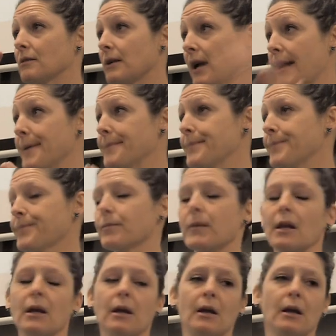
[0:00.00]
Okay.
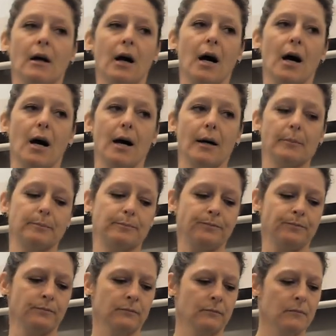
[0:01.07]
Um,
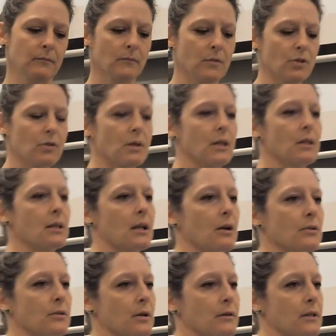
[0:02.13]
is there anything
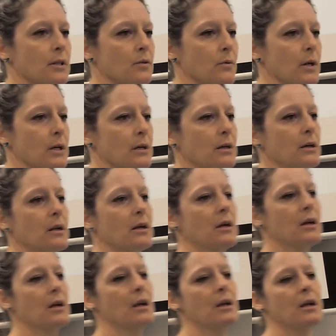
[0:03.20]
else on this one?
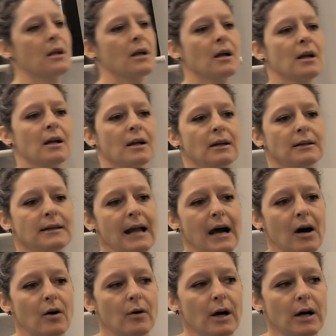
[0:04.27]

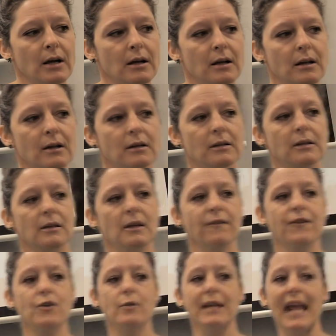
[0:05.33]
Now,
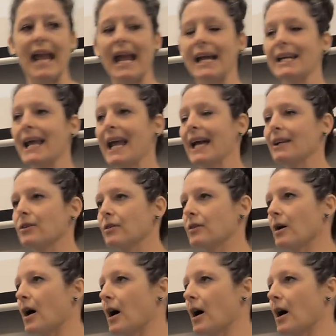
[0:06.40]
if you can handle the